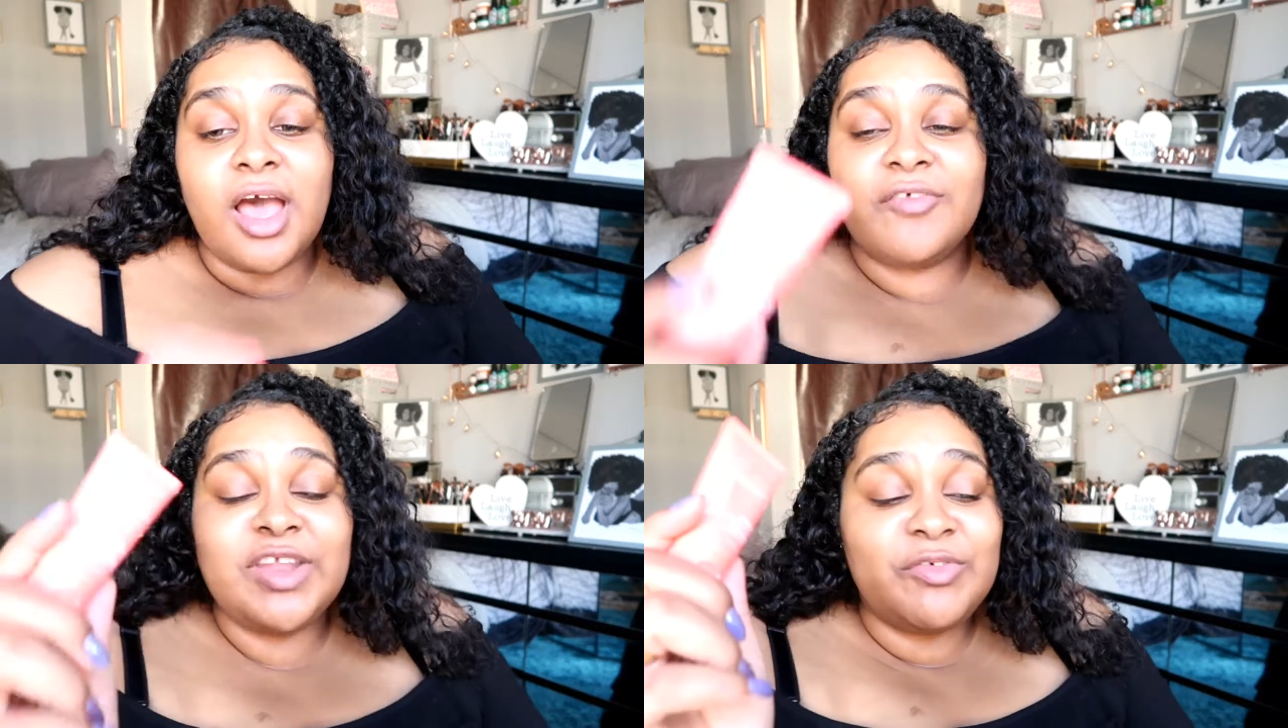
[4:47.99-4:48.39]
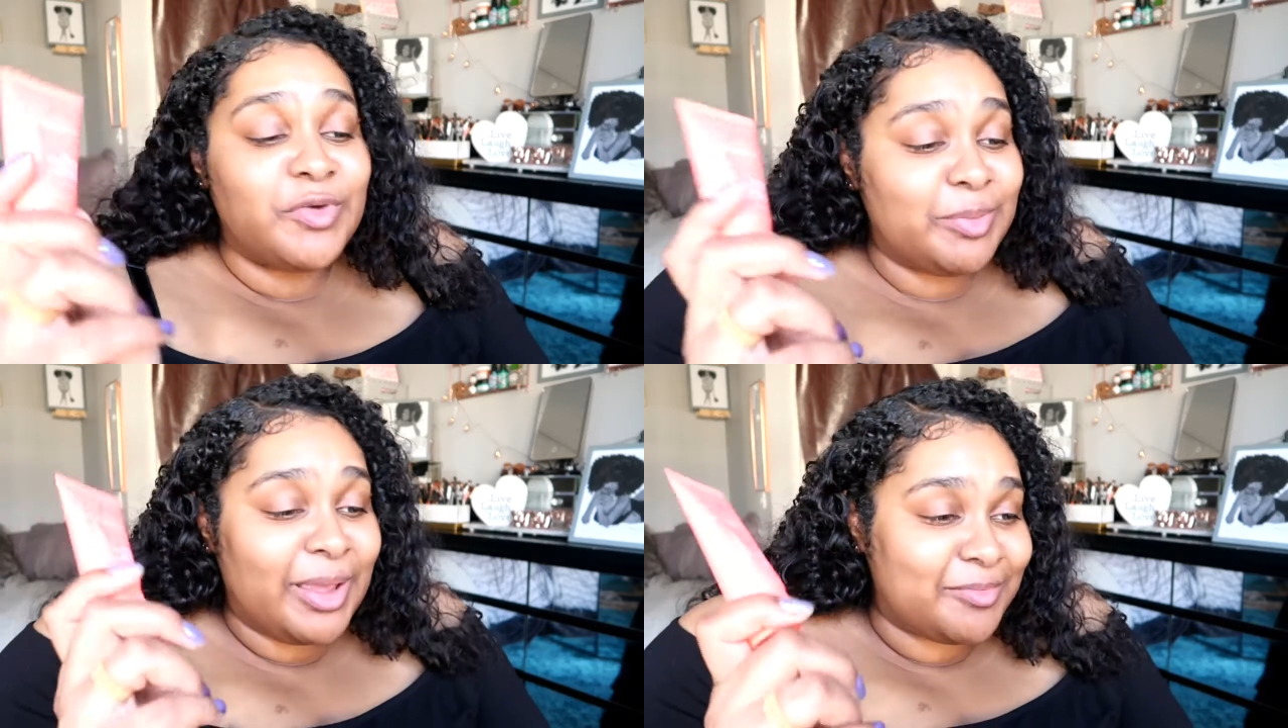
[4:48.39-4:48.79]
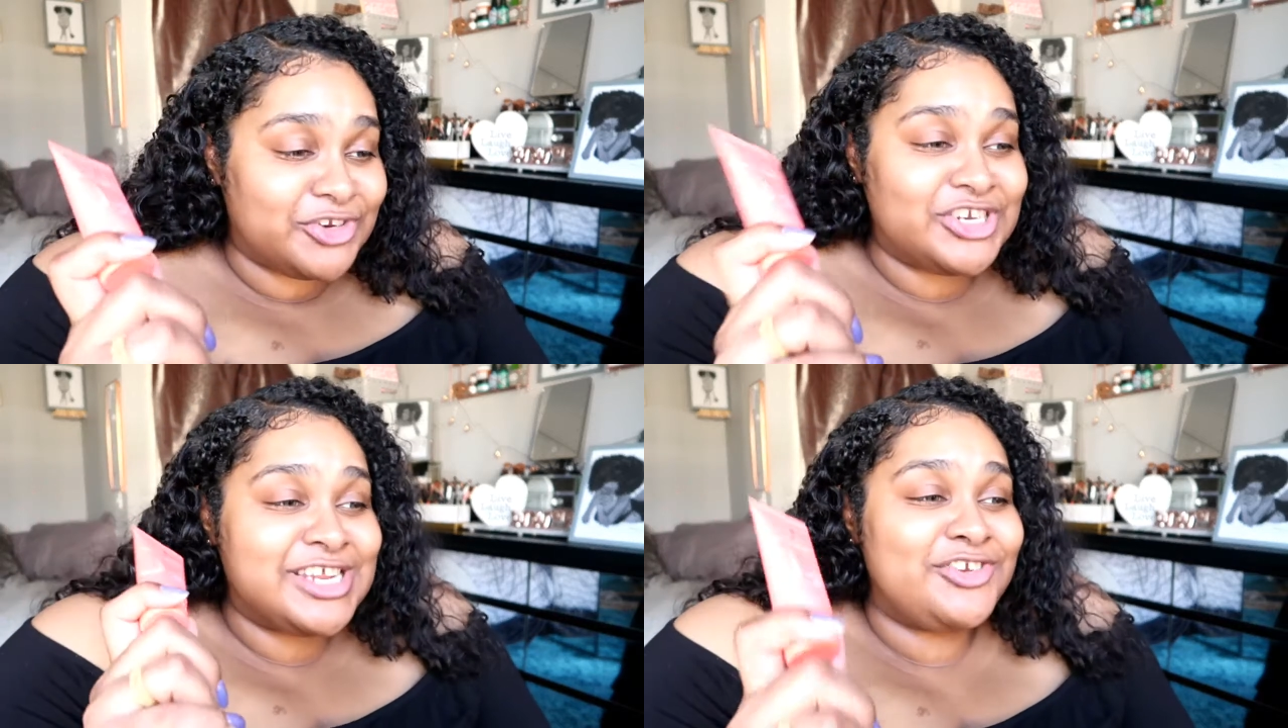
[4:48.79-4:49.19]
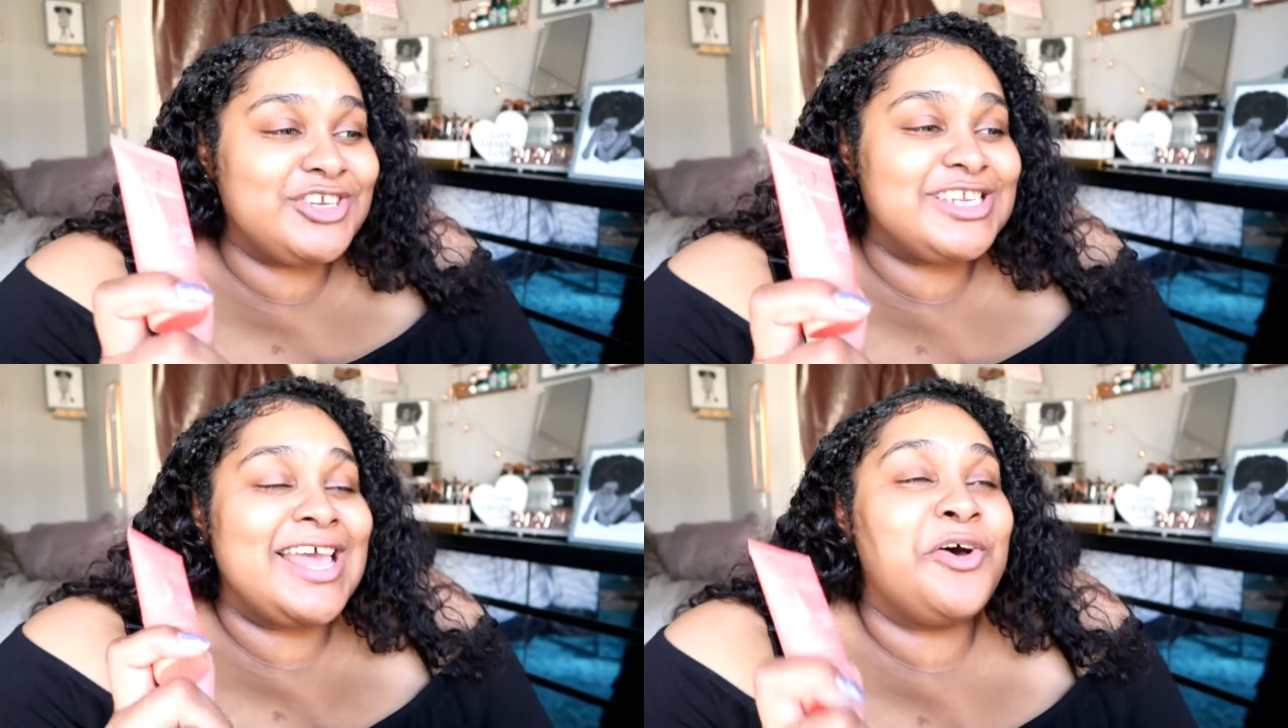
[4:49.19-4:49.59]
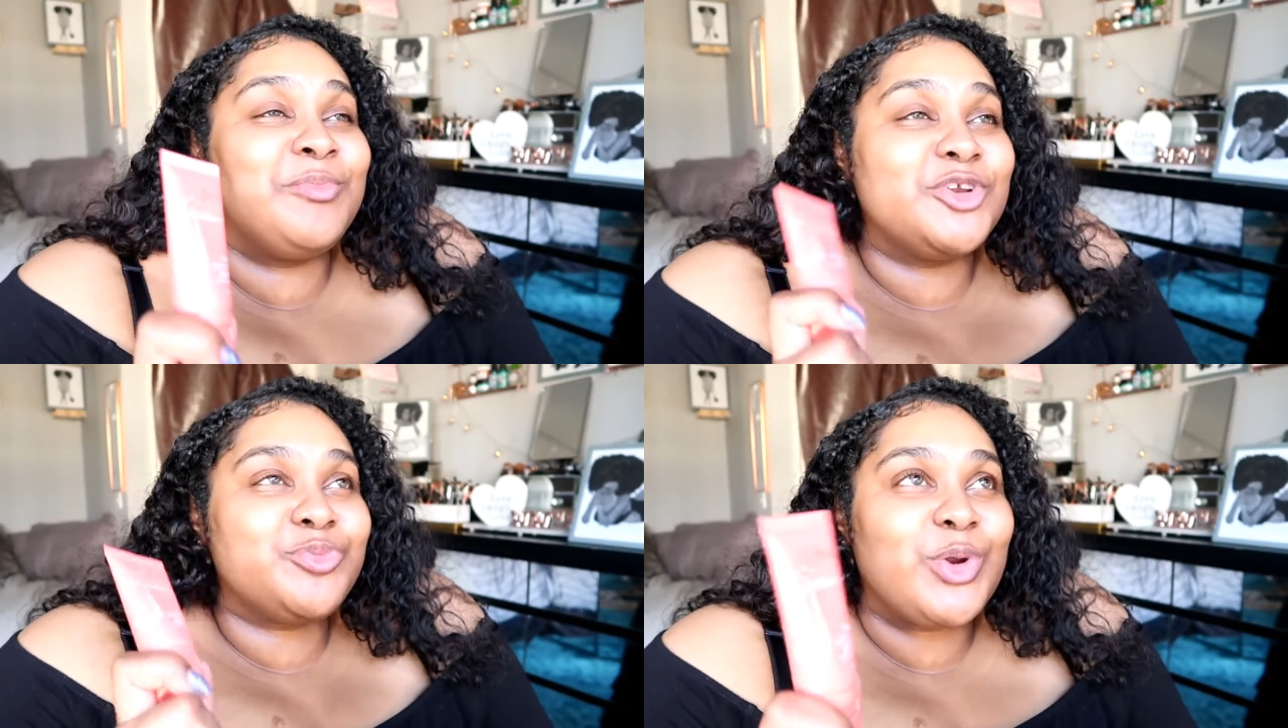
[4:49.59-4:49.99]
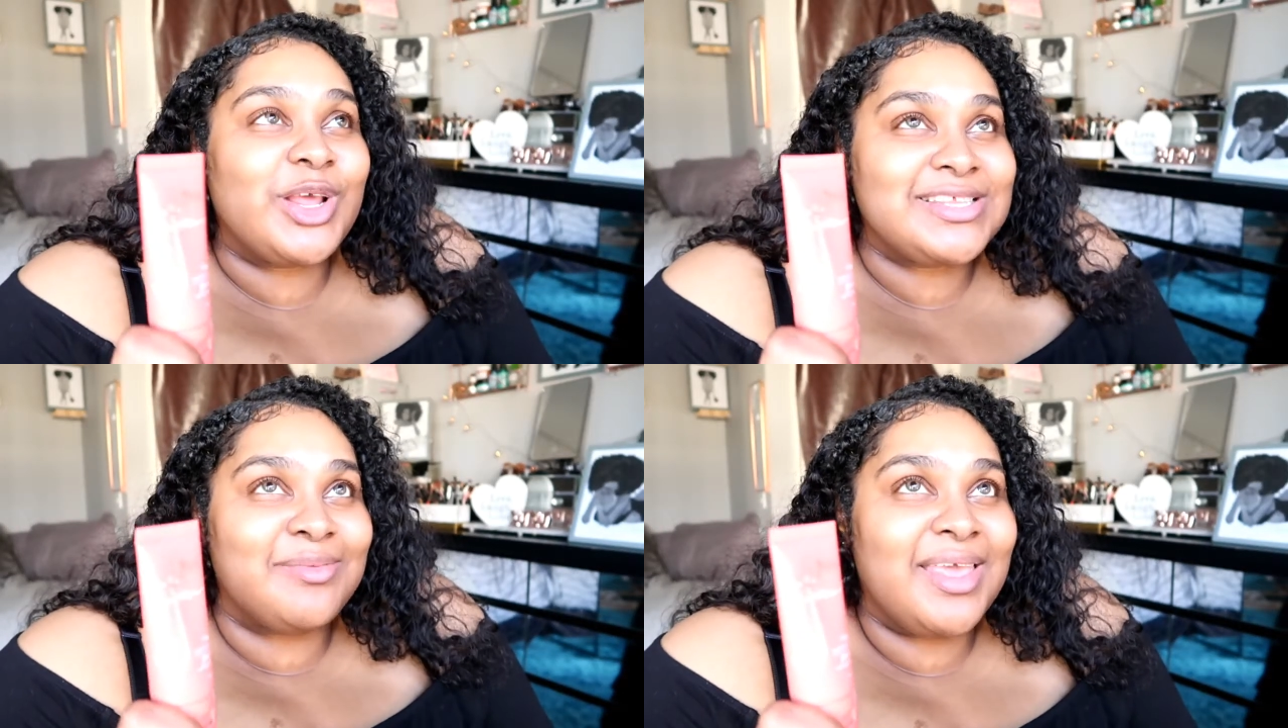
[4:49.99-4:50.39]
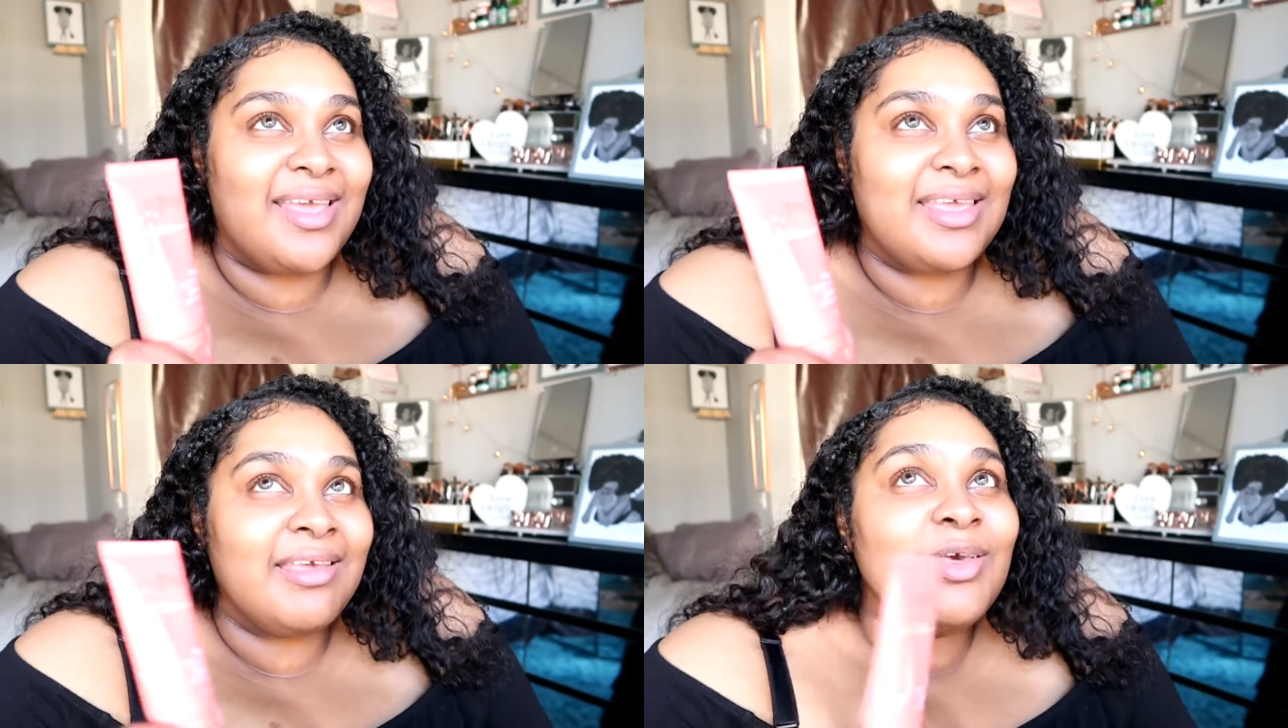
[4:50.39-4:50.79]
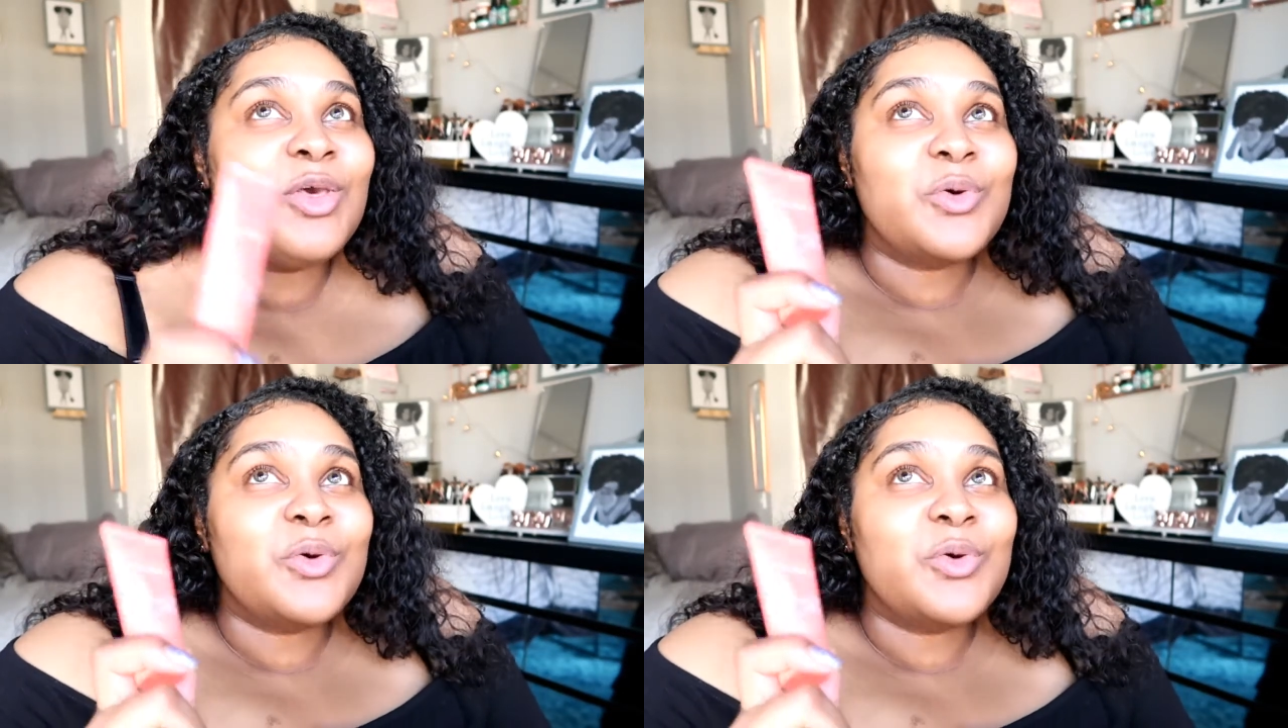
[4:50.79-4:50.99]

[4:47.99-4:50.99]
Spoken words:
I've never really paid that much attention to how much product I'm getting.